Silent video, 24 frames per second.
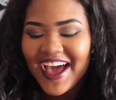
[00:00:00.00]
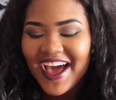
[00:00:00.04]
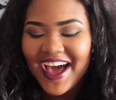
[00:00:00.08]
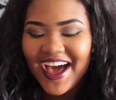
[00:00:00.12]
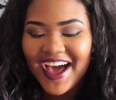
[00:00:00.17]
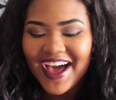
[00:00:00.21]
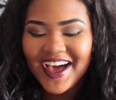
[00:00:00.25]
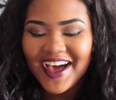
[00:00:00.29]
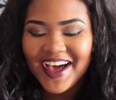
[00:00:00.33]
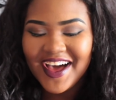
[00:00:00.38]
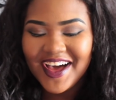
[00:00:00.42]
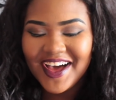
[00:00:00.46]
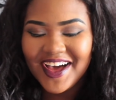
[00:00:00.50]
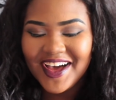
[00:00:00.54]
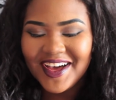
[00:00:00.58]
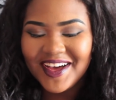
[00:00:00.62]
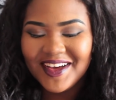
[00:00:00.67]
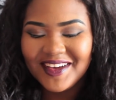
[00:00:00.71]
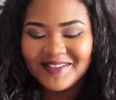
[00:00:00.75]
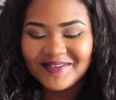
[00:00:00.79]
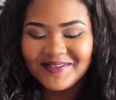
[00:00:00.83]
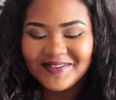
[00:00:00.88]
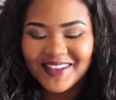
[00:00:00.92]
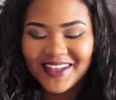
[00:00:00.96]

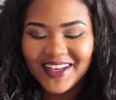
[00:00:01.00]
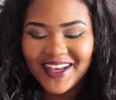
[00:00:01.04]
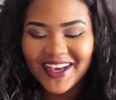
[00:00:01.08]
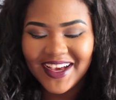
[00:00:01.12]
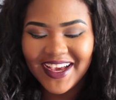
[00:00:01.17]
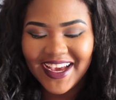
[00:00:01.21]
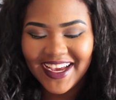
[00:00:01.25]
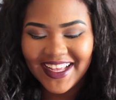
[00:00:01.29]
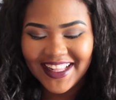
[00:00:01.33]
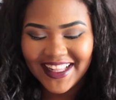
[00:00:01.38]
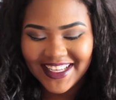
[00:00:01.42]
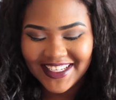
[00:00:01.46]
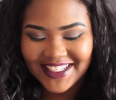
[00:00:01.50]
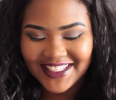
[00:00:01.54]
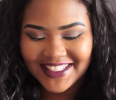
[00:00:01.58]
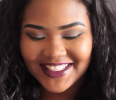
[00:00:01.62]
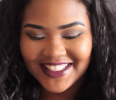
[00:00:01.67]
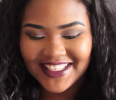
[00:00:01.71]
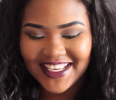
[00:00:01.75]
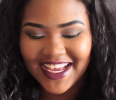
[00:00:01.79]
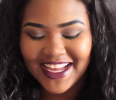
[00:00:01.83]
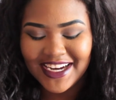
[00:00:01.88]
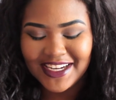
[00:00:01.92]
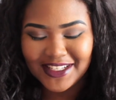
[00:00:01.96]
Um, okay, let's
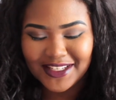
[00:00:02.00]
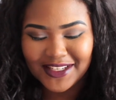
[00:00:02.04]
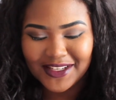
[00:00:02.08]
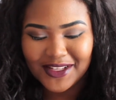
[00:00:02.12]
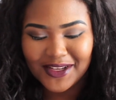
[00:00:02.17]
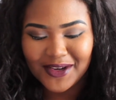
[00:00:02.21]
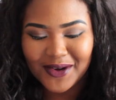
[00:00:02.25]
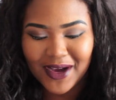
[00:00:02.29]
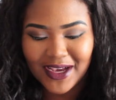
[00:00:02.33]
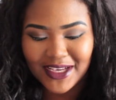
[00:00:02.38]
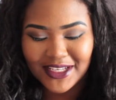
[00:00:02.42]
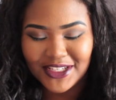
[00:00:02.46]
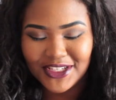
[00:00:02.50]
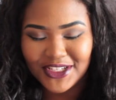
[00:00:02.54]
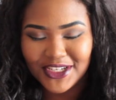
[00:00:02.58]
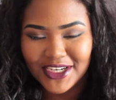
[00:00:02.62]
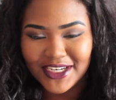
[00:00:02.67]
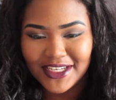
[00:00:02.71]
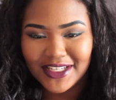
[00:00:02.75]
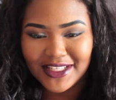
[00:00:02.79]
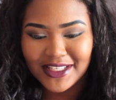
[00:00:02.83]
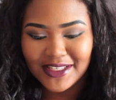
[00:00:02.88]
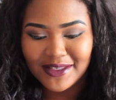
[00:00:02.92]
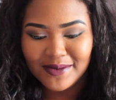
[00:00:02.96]
just get into the
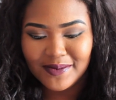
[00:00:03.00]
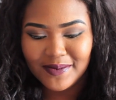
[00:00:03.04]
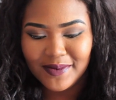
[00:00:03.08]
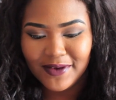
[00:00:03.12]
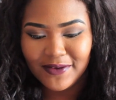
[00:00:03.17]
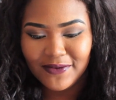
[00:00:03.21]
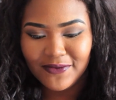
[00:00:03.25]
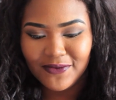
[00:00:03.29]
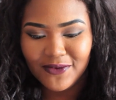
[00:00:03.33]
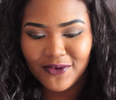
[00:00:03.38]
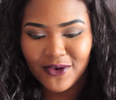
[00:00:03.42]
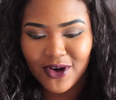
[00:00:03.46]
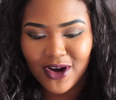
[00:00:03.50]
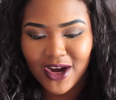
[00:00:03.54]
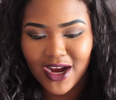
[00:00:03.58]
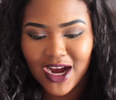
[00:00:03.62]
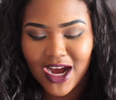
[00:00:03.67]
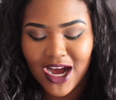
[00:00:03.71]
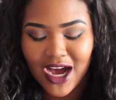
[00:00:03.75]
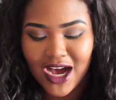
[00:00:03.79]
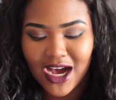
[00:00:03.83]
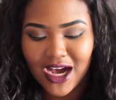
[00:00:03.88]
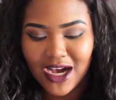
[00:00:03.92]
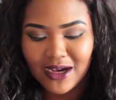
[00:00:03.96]
questions before
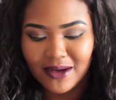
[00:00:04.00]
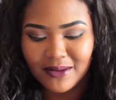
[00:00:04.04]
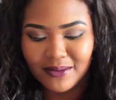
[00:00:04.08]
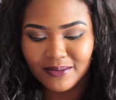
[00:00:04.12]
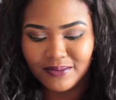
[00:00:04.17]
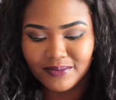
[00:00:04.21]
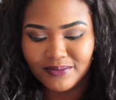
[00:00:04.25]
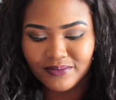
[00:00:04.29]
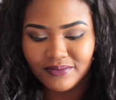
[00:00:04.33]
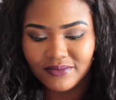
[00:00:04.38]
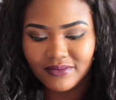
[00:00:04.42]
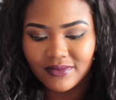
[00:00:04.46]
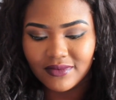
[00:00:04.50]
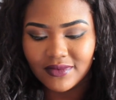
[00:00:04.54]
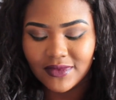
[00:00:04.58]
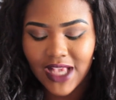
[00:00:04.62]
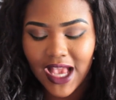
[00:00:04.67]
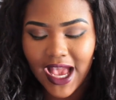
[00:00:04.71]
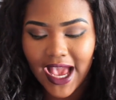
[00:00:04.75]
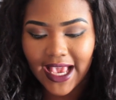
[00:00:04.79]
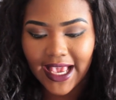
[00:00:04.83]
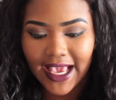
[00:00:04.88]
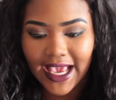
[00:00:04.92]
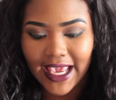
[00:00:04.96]
um,
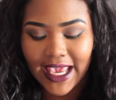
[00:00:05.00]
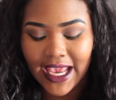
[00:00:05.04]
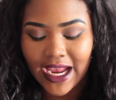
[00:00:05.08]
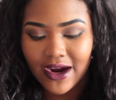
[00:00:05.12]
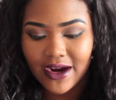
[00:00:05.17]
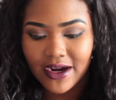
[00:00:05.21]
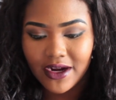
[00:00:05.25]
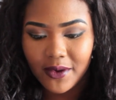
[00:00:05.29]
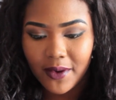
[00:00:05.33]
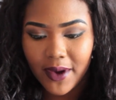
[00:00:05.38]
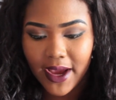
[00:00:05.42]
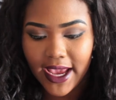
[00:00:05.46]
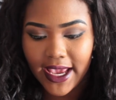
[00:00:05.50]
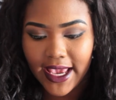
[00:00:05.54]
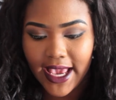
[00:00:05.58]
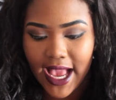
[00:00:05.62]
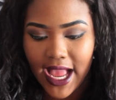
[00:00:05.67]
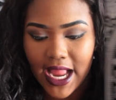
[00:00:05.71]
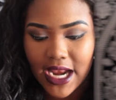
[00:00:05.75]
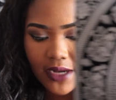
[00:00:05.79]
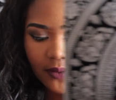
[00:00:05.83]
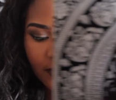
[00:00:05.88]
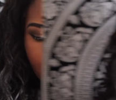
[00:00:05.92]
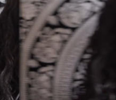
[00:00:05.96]
I get carried away
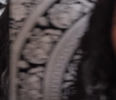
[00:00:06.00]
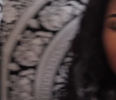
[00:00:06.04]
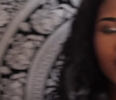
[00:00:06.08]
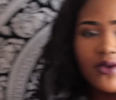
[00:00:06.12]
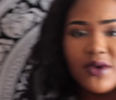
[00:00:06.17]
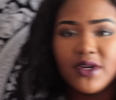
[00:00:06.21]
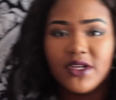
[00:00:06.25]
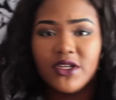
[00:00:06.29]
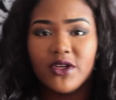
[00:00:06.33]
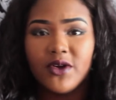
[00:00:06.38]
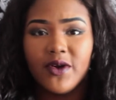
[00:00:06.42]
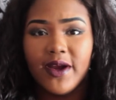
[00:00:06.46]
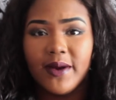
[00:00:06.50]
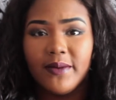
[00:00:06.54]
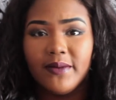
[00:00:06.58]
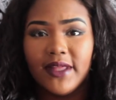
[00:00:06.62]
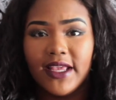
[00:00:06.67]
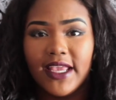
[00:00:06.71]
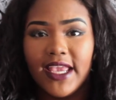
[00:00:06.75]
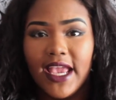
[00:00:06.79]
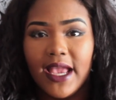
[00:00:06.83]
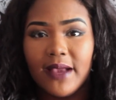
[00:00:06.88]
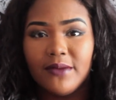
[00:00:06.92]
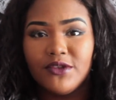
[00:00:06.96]
again. If you guys are wondering what I'm
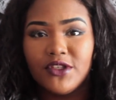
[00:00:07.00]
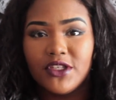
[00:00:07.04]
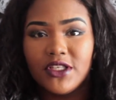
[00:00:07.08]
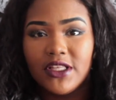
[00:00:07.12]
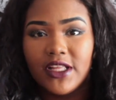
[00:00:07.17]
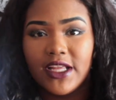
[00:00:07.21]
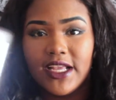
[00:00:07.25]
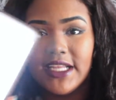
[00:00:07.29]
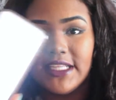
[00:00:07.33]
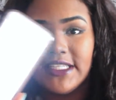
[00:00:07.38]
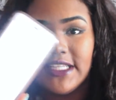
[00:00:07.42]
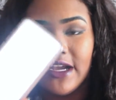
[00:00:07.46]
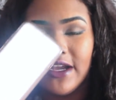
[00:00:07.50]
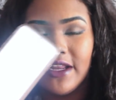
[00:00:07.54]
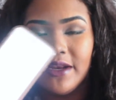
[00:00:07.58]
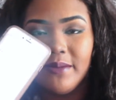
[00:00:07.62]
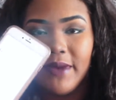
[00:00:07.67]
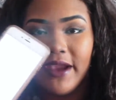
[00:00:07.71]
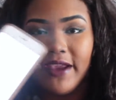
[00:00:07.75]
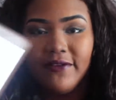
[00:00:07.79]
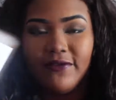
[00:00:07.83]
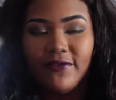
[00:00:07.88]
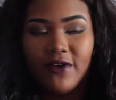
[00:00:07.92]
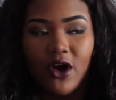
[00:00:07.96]
looking at, I'm just looking down at
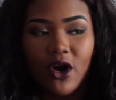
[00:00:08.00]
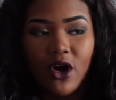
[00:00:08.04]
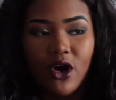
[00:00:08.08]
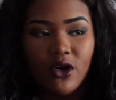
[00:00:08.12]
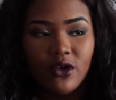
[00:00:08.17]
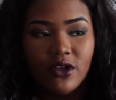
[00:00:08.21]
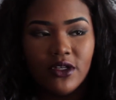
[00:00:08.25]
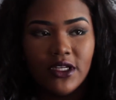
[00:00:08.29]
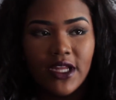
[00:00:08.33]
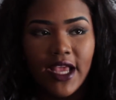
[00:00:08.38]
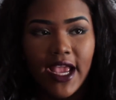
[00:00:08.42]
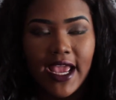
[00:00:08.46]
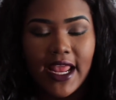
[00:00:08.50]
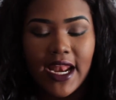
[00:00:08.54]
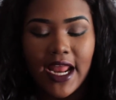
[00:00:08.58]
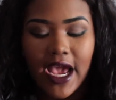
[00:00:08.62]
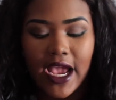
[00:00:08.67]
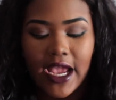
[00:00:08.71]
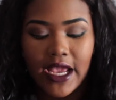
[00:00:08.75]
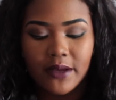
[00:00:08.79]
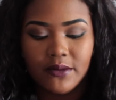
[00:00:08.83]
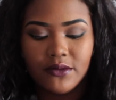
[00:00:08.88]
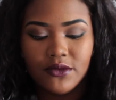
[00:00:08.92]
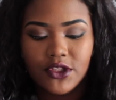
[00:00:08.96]
my phone. And
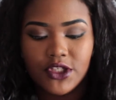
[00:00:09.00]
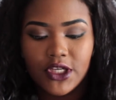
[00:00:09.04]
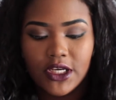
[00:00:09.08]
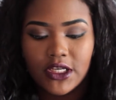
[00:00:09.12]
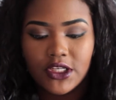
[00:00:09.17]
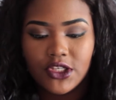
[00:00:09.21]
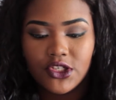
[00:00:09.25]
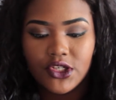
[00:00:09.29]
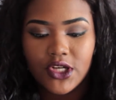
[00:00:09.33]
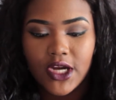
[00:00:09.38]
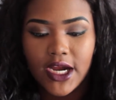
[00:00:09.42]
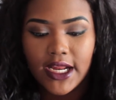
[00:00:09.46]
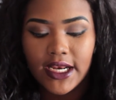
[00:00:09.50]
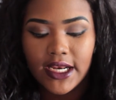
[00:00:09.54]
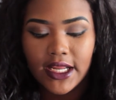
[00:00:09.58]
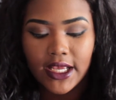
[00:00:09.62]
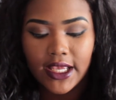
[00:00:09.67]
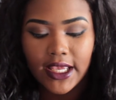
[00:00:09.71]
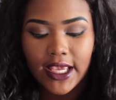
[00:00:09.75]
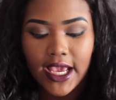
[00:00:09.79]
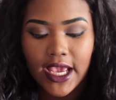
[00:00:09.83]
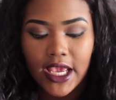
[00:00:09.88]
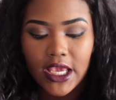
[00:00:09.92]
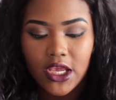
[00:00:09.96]
I am just trying
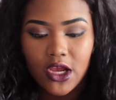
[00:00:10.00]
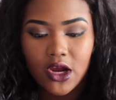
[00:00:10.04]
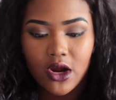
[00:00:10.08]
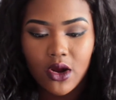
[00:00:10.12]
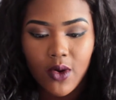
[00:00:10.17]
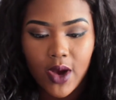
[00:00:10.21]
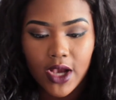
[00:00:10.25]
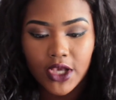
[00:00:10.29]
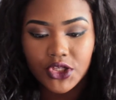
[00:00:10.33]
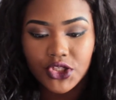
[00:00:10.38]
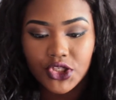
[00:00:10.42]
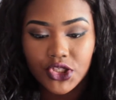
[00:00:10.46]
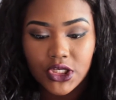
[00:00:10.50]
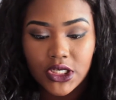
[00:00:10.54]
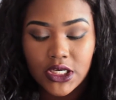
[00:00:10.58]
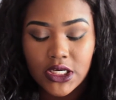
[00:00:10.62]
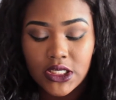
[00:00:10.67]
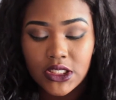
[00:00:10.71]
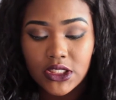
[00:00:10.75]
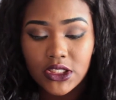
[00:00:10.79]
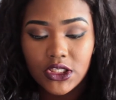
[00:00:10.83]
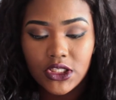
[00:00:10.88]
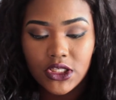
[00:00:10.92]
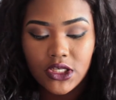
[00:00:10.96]
to get your
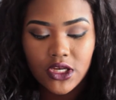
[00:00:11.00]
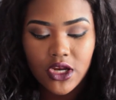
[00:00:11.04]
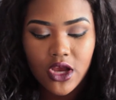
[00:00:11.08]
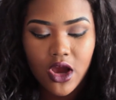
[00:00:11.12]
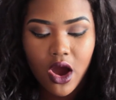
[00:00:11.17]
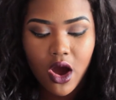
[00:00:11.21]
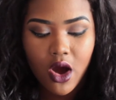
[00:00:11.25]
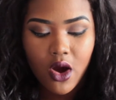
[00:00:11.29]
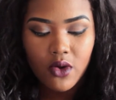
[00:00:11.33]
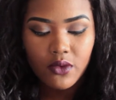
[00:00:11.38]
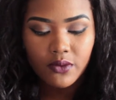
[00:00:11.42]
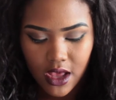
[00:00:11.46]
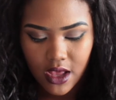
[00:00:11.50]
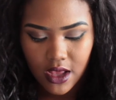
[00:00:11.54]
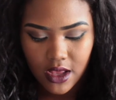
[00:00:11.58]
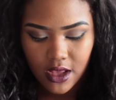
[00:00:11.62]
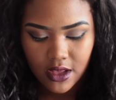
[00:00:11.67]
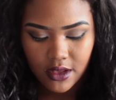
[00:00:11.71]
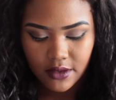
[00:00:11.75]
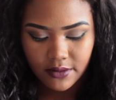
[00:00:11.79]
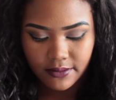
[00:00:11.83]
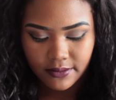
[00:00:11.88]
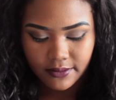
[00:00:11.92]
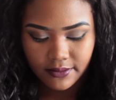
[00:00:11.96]
questions, you know.
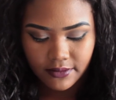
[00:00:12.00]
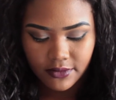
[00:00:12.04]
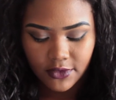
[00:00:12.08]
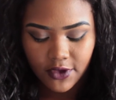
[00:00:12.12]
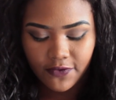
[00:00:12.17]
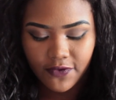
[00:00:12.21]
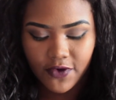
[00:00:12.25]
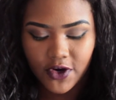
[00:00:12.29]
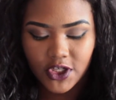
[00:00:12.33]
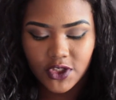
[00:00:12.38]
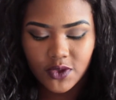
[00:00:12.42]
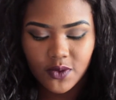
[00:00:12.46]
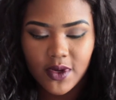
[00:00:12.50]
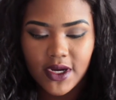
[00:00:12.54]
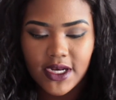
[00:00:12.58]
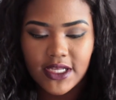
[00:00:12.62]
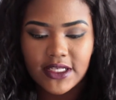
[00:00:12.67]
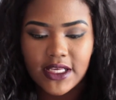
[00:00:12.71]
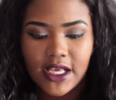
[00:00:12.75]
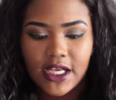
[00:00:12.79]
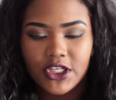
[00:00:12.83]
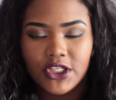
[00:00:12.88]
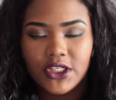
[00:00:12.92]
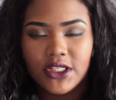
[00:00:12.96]
Um, the first one
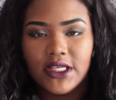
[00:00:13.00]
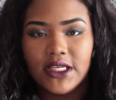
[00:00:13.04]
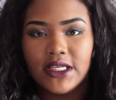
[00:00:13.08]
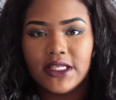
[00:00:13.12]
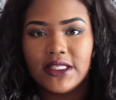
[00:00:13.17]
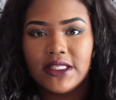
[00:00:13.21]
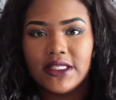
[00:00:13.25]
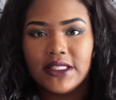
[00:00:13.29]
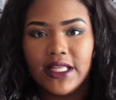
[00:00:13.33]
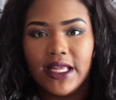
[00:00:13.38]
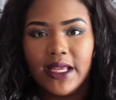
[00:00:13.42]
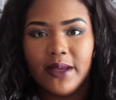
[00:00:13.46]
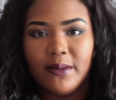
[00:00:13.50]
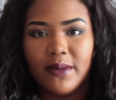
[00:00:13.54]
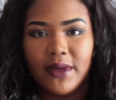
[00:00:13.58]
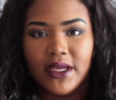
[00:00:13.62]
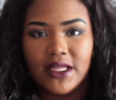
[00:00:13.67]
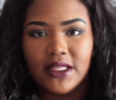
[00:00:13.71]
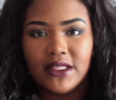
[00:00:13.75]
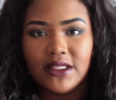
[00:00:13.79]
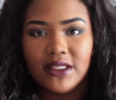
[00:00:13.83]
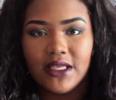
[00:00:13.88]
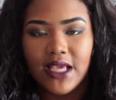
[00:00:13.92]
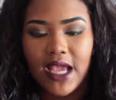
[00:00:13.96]
is actually a
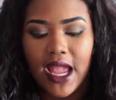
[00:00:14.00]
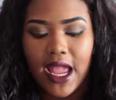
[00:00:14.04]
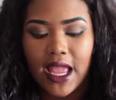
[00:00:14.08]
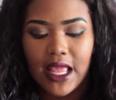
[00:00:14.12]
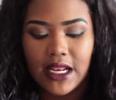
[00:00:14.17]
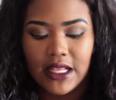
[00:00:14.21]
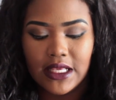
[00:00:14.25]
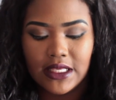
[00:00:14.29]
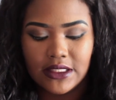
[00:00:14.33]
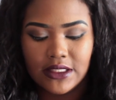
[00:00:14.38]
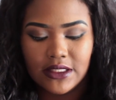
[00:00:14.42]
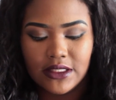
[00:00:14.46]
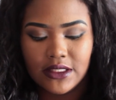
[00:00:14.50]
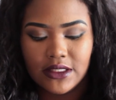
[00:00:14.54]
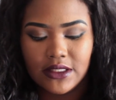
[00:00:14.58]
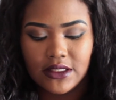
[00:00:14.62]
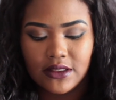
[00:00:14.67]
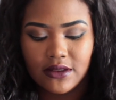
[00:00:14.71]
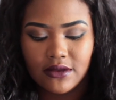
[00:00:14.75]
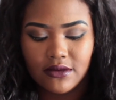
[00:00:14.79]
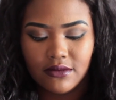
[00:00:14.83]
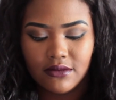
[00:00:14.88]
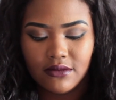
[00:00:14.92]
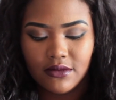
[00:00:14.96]
statement. And
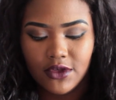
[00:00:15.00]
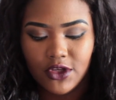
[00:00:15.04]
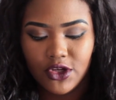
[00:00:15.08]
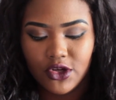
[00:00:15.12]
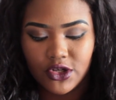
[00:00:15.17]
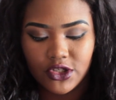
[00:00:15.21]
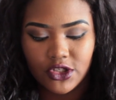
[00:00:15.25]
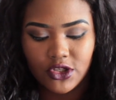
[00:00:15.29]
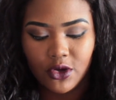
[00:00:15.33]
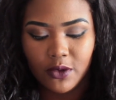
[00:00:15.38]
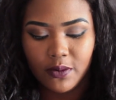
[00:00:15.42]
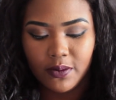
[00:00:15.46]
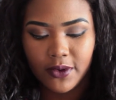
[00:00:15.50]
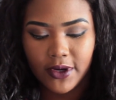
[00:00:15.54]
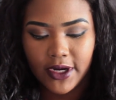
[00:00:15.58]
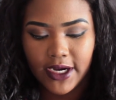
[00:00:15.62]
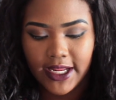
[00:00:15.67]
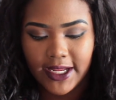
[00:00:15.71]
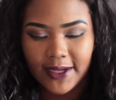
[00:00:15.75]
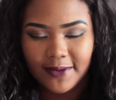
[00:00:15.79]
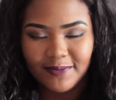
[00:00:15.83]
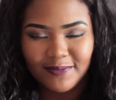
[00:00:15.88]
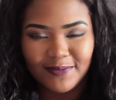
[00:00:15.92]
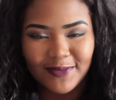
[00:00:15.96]
it's, "You're so
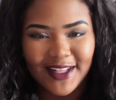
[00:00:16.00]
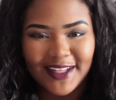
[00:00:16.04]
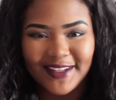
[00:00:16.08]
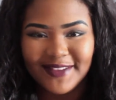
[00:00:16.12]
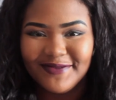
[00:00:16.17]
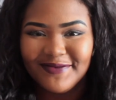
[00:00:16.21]
pretty."